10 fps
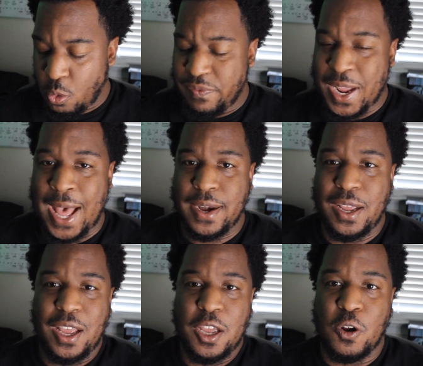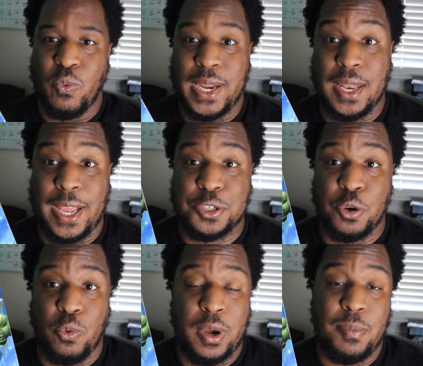We've got Green
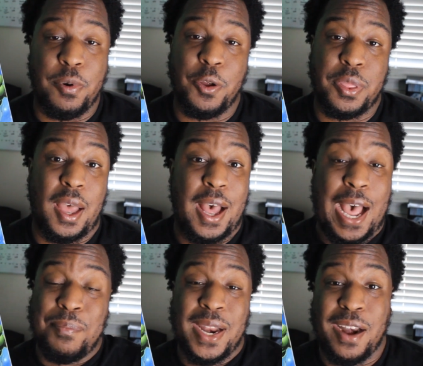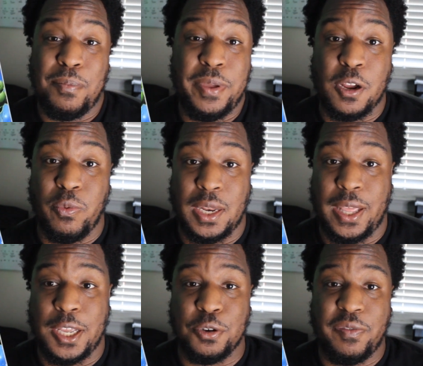Lantern Rebirth. I'm not a big Green
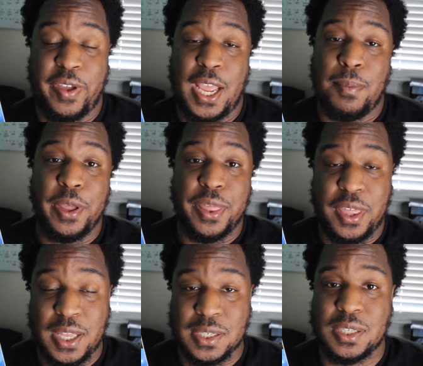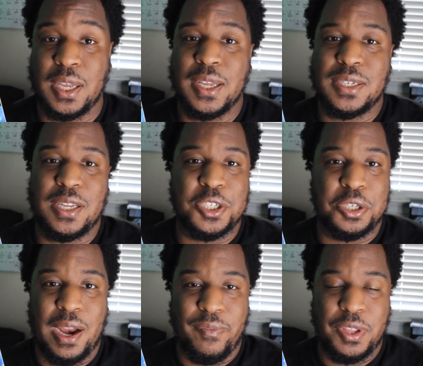Lantern fan, but this tells
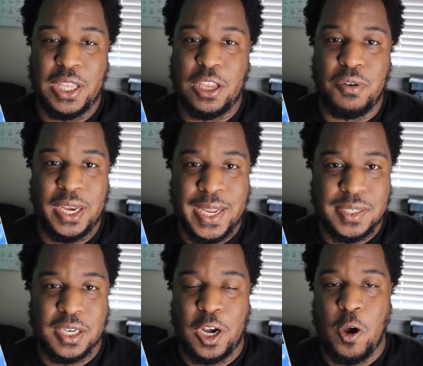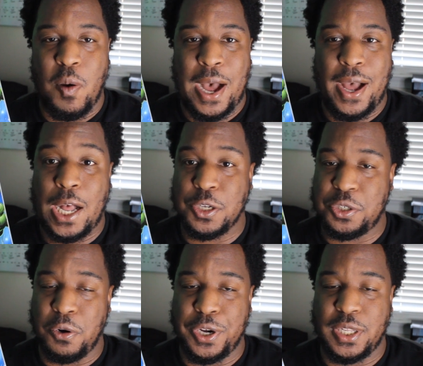you everything you need to know about Hal
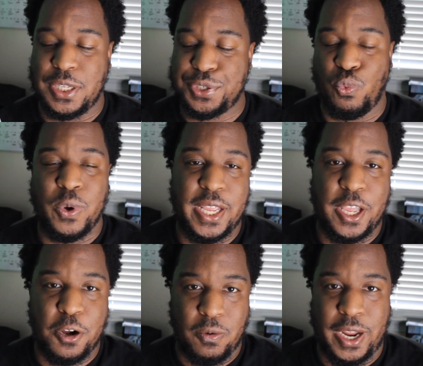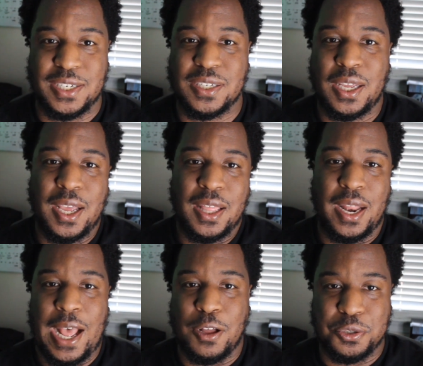Jordan. This reiterates
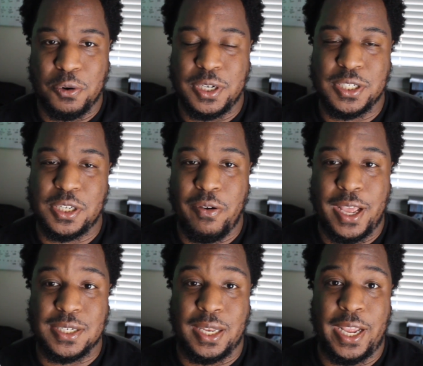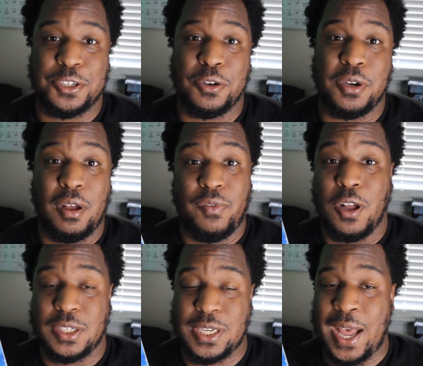that Hal Jordan is the greatest lantern of
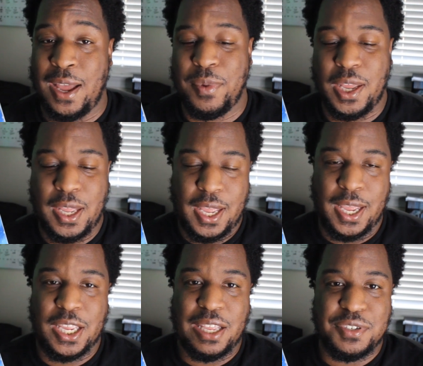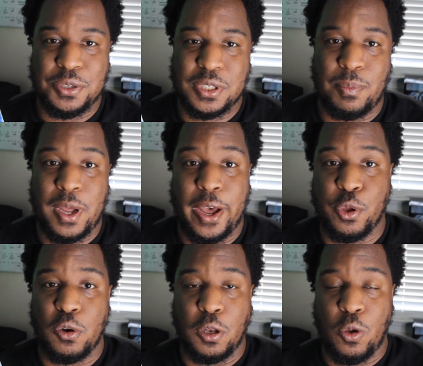all time and gives you some
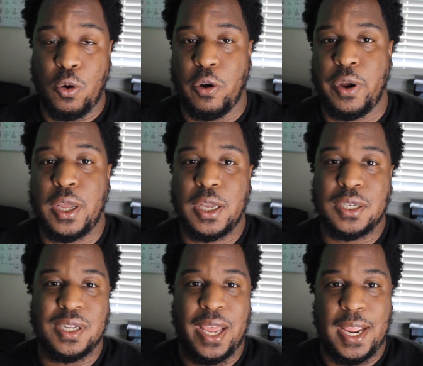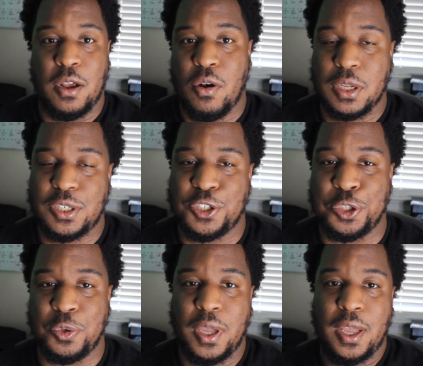other lore to hang on
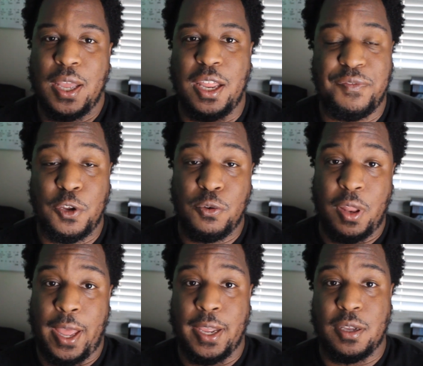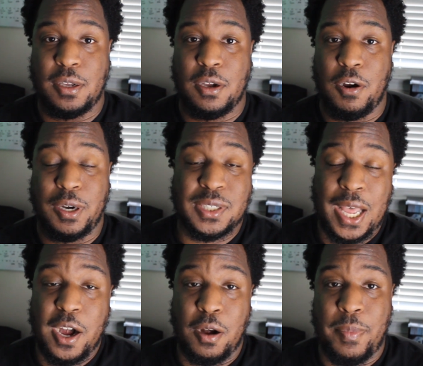to. If you like are
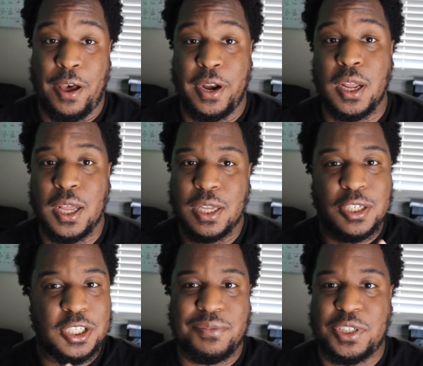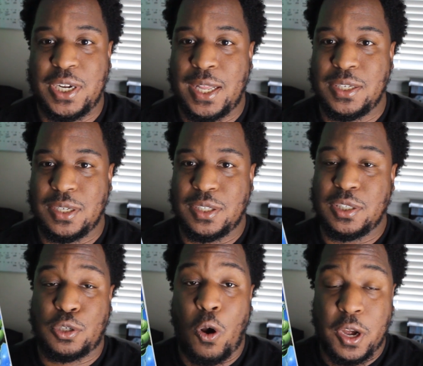excited about it, Geoff Johns
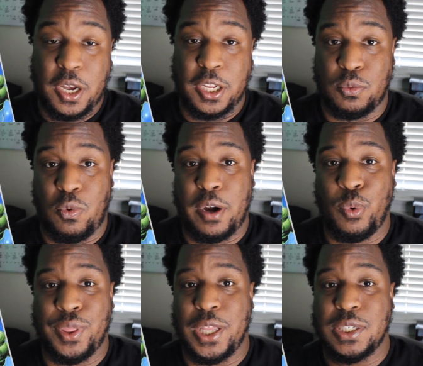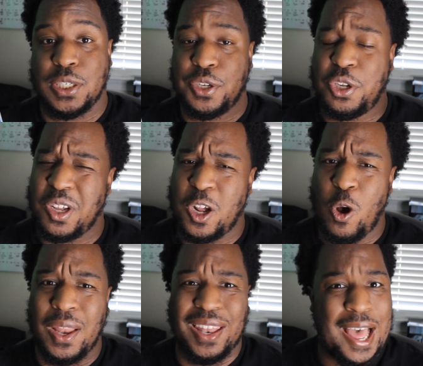started his run with this, and so you can
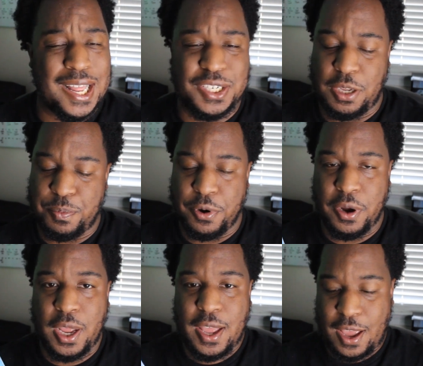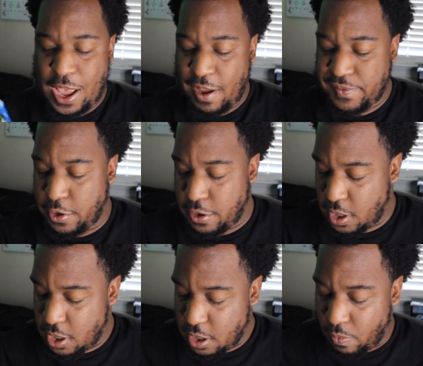go a lot deeper after,
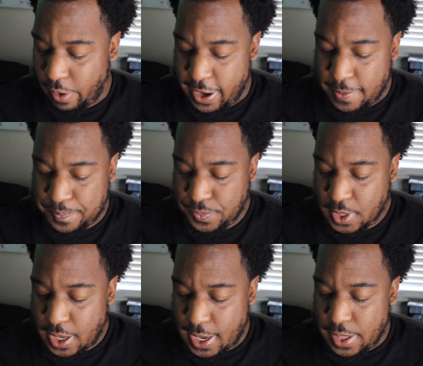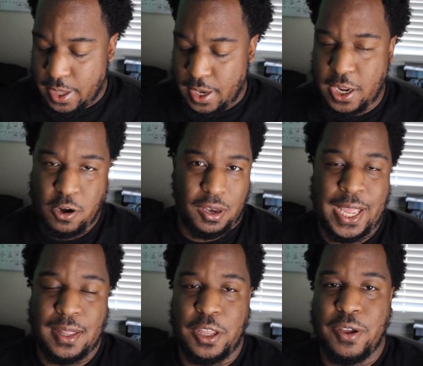right? And then here
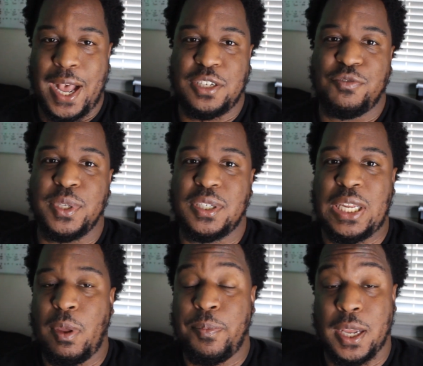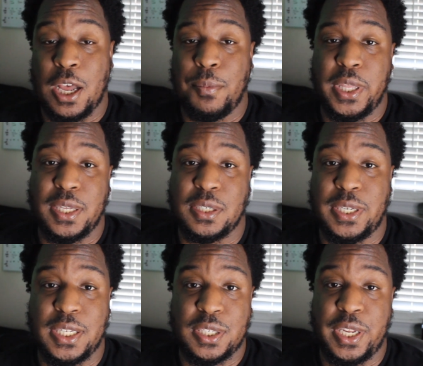lately, you guys have been seeing me pick up these
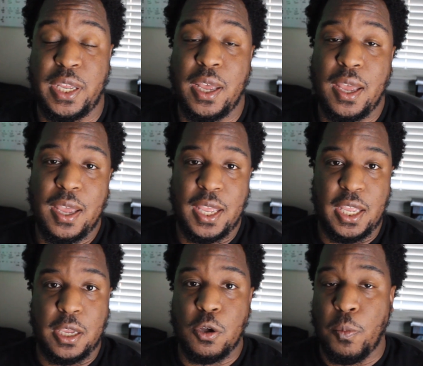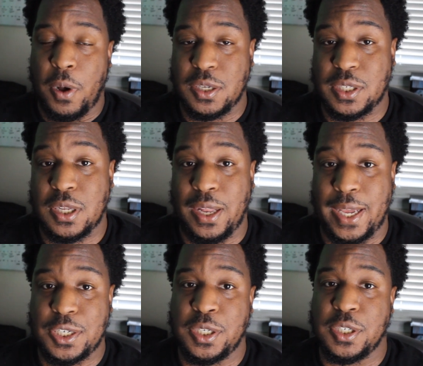DC Eaglemoss
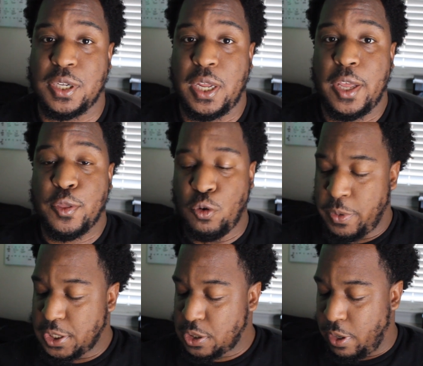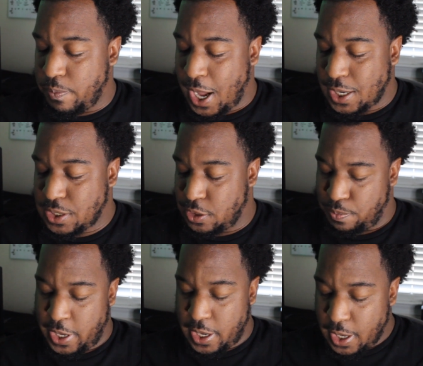collections through mystery boxes,
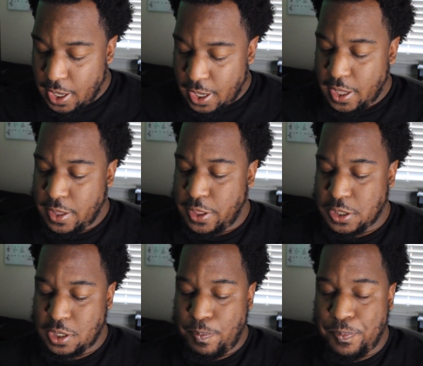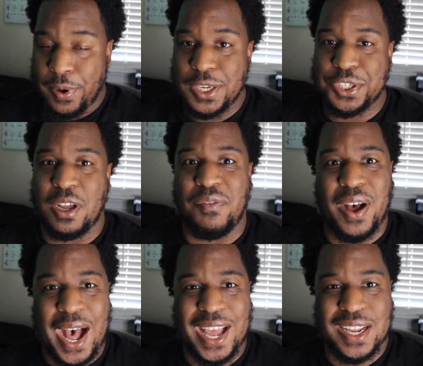but there's a bunch
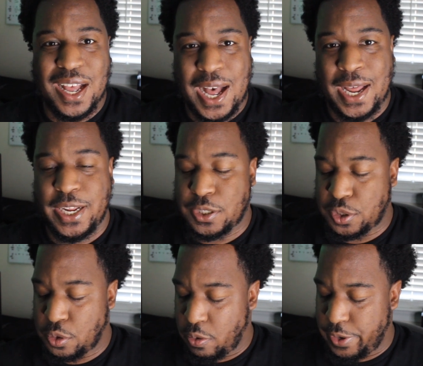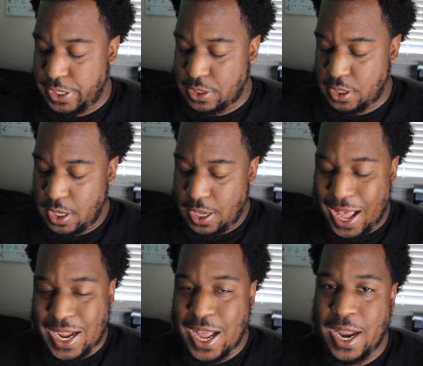of iconic stories,
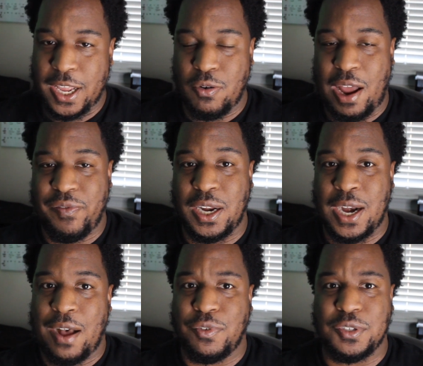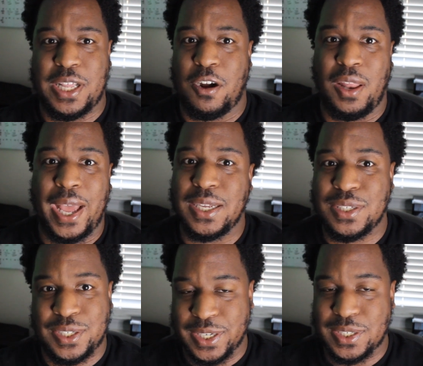iconic graphic novels that are like
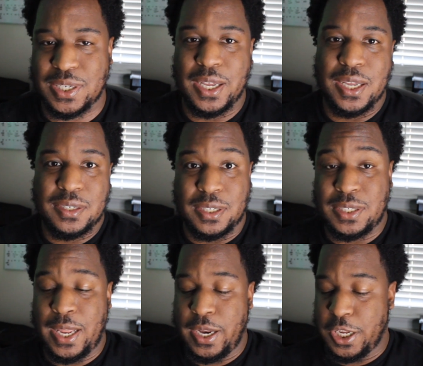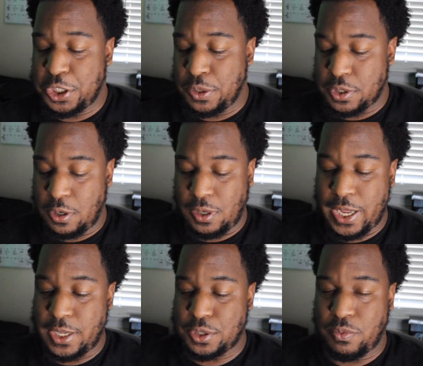six to 10 issues or
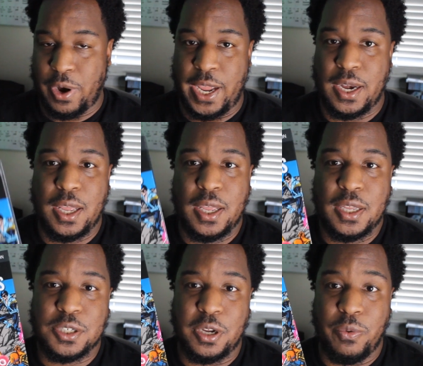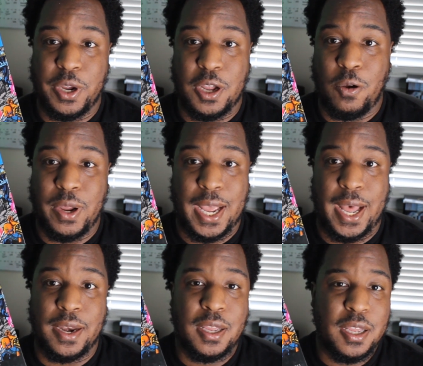less, right? So here we go. We
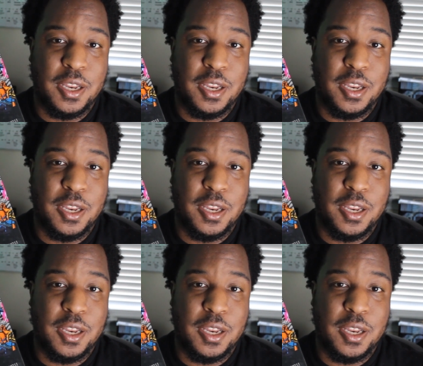got